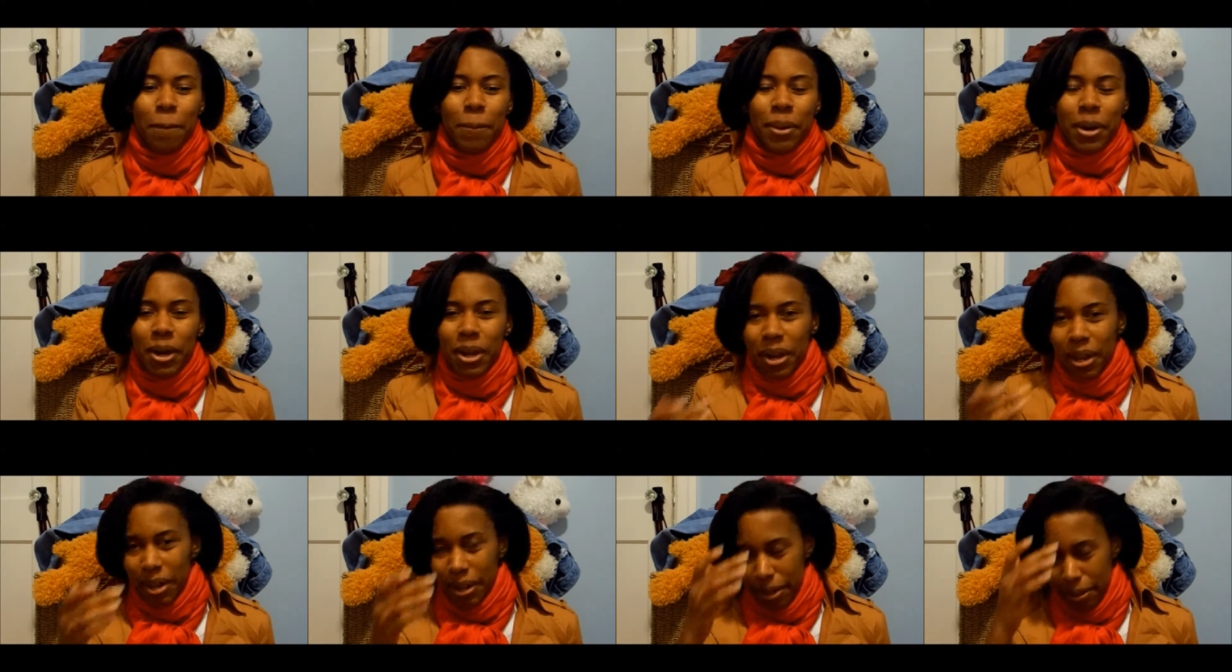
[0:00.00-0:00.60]

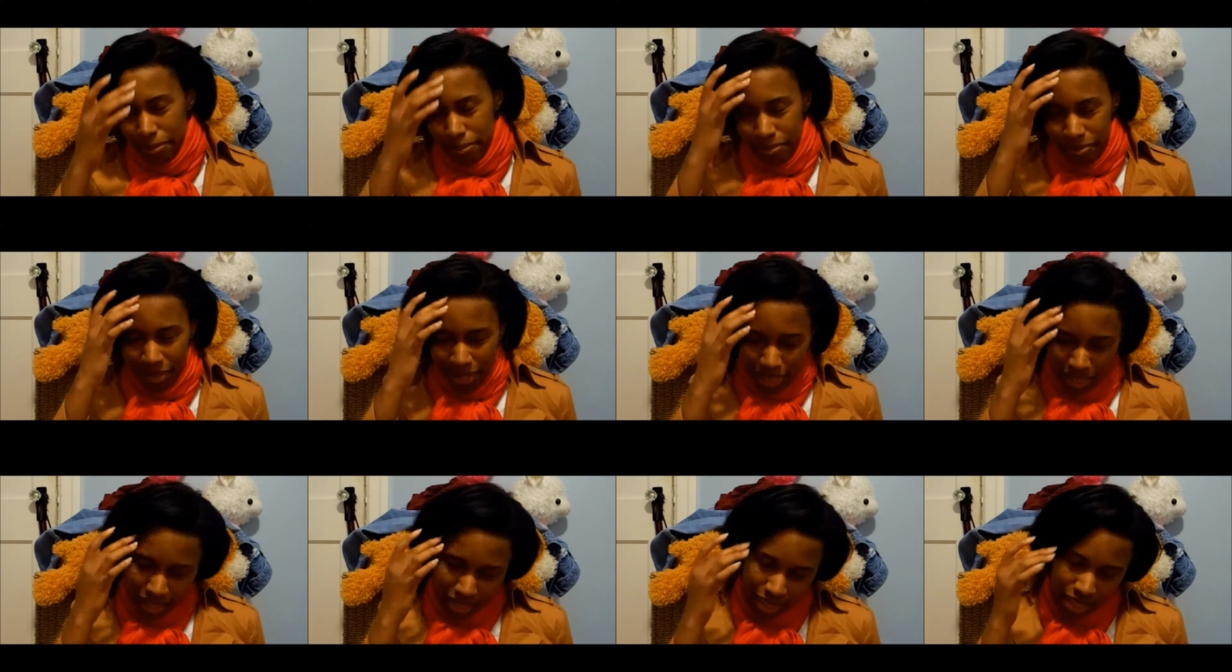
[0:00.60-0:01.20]
But, um,
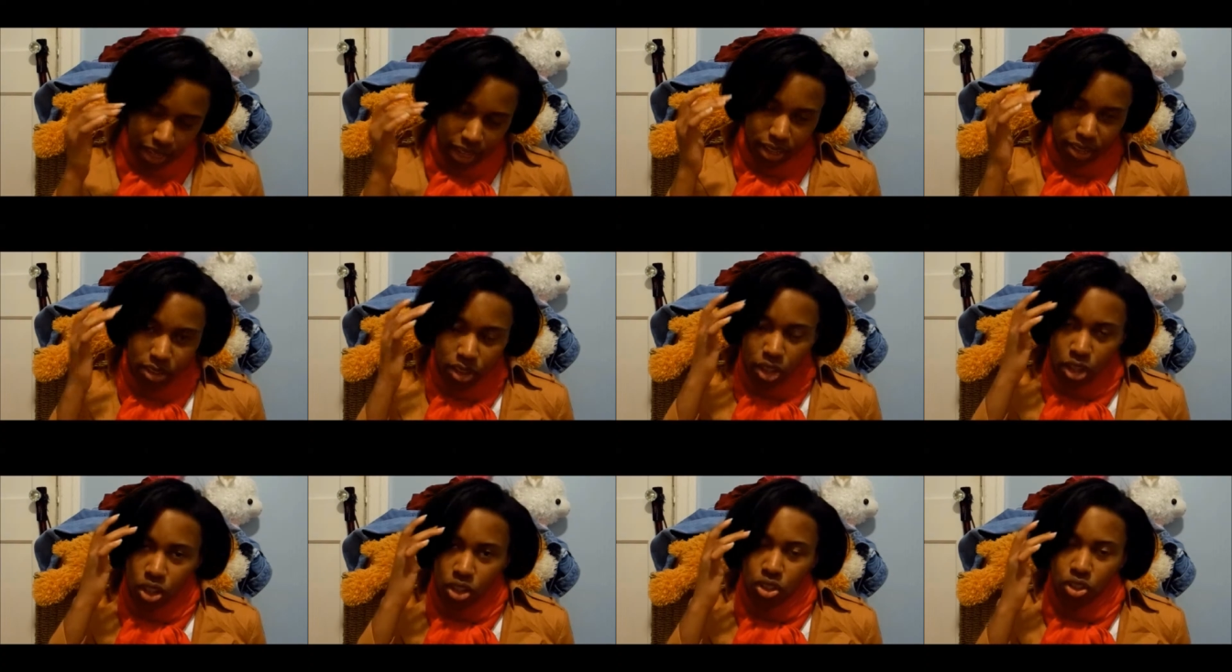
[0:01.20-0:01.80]
yes.
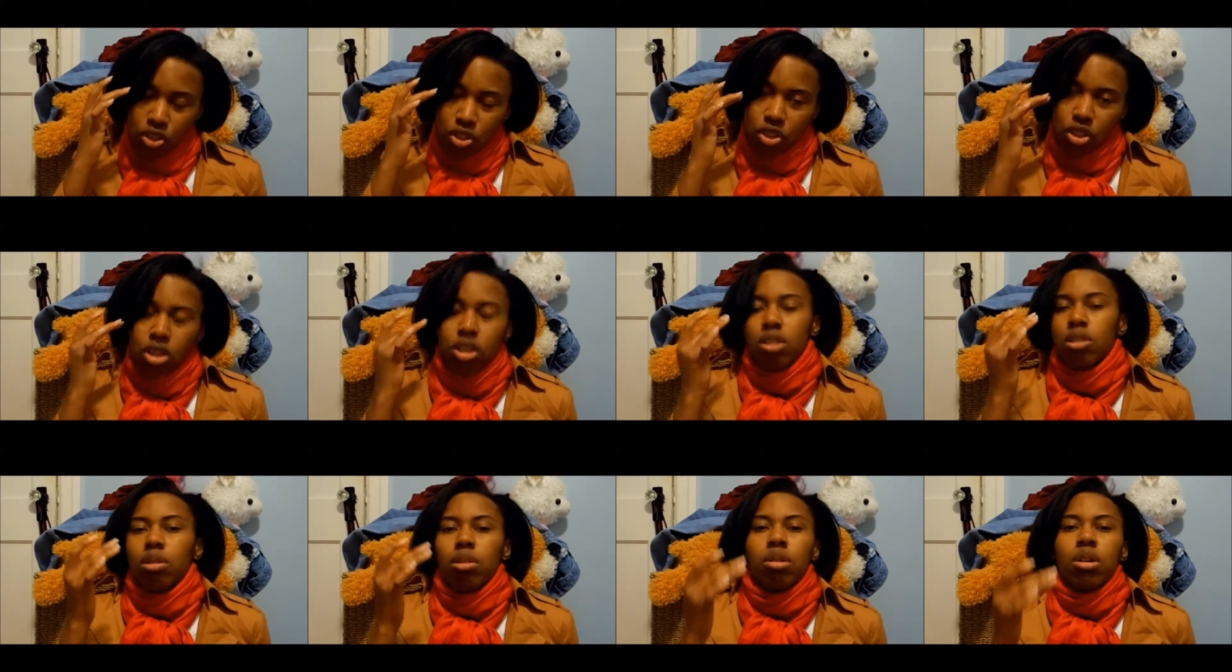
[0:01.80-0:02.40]

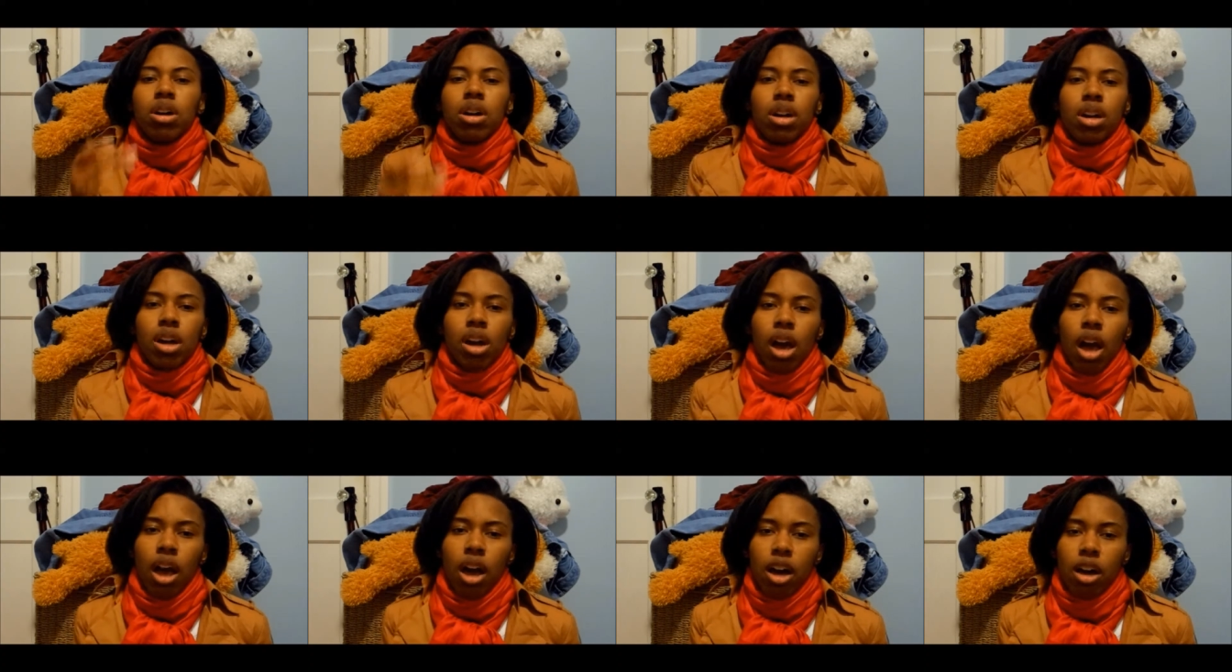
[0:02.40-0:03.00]
So,
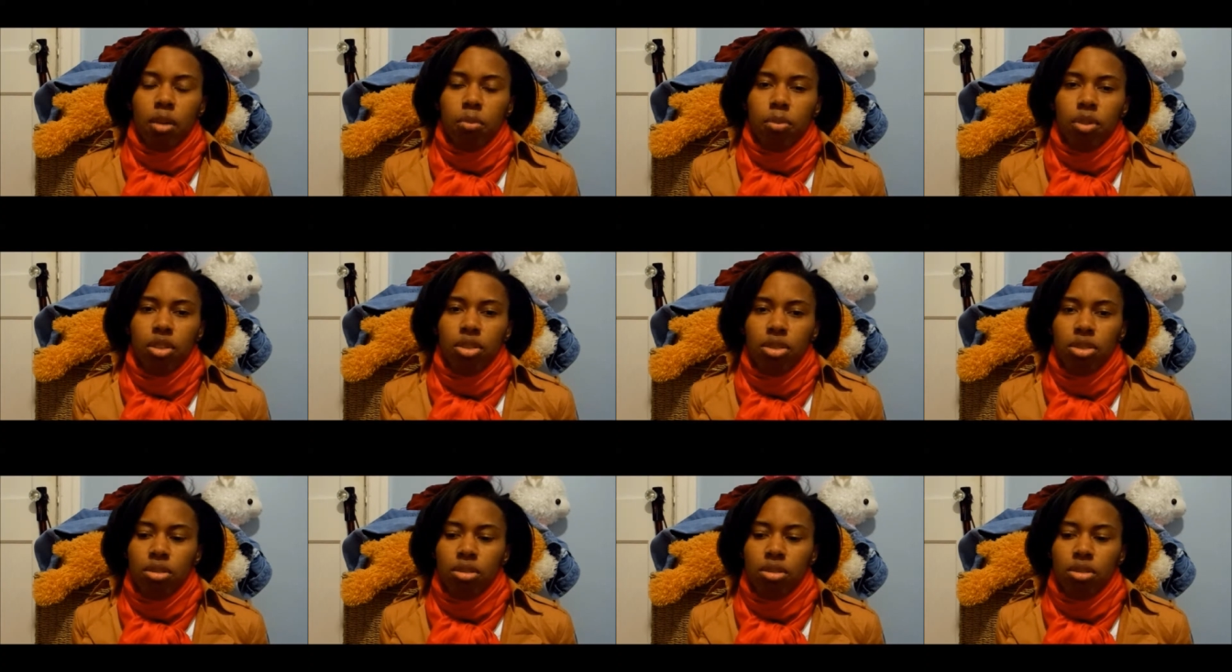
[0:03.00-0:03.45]
um,